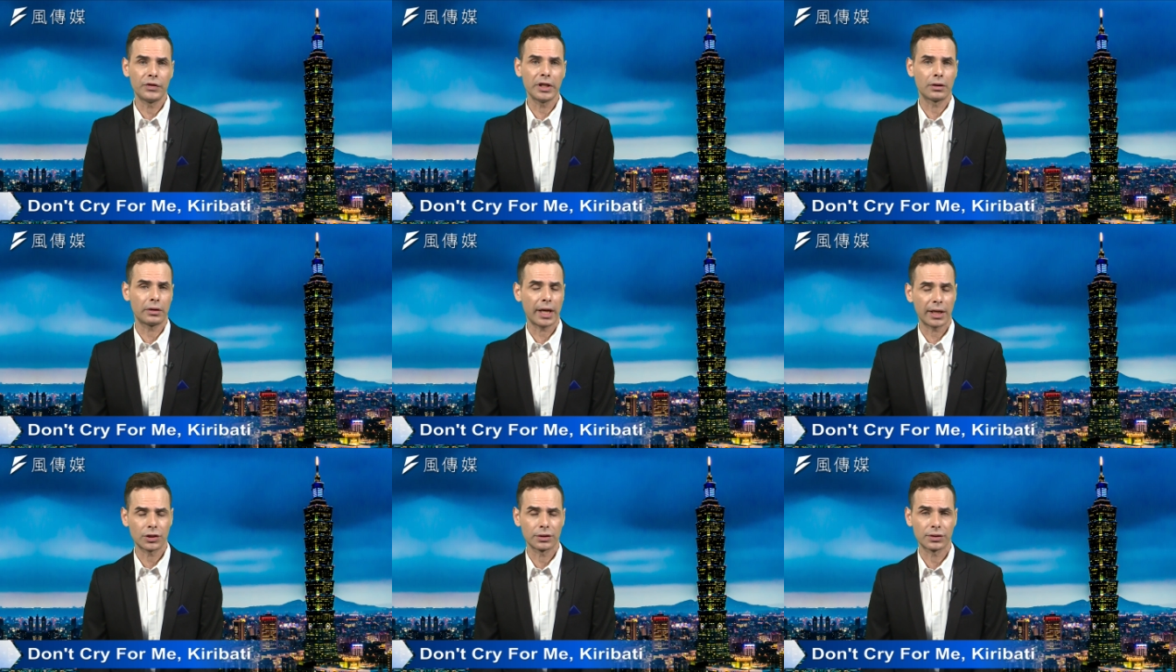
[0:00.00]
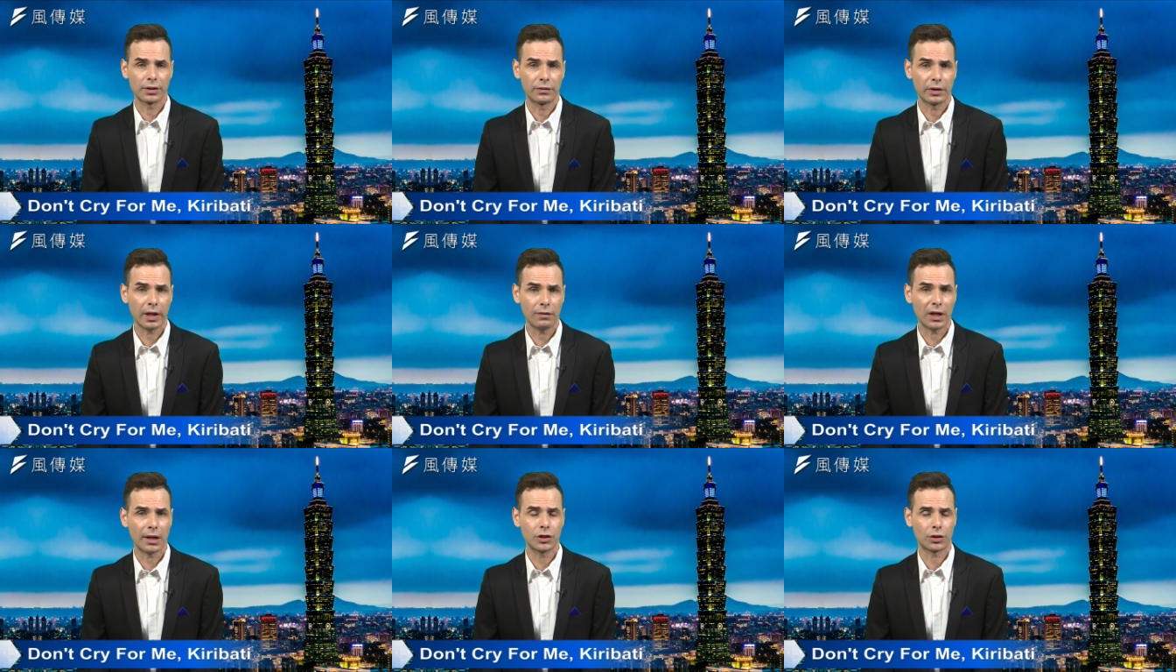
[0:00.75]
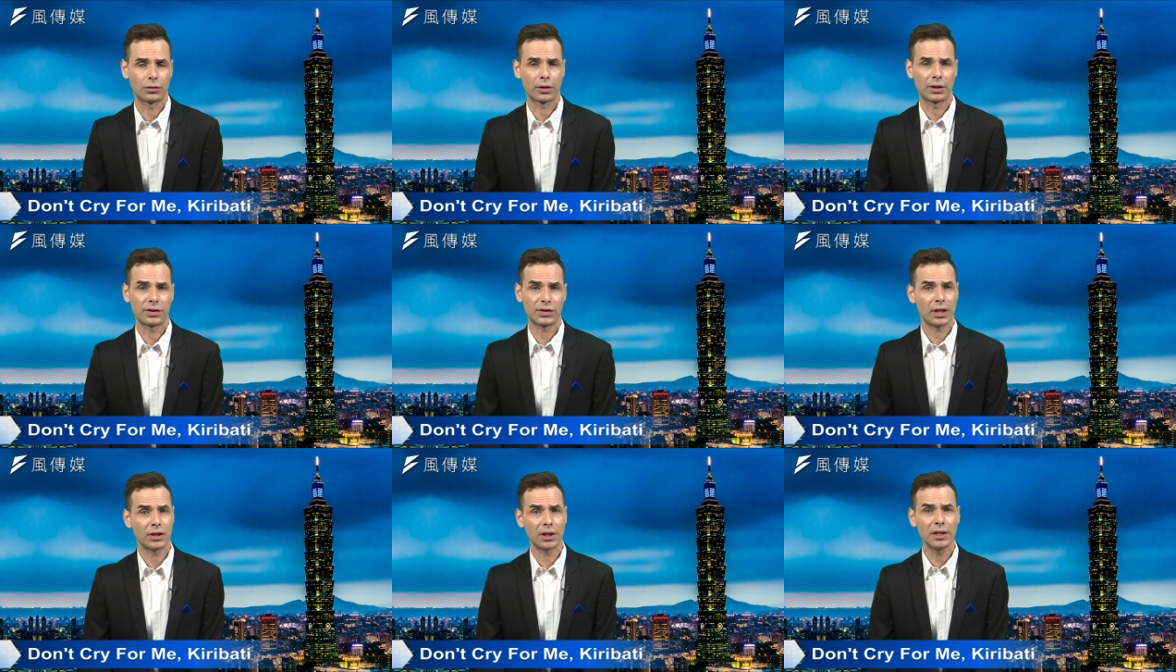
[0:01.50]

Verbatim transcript: the International Civil Aviation Organization.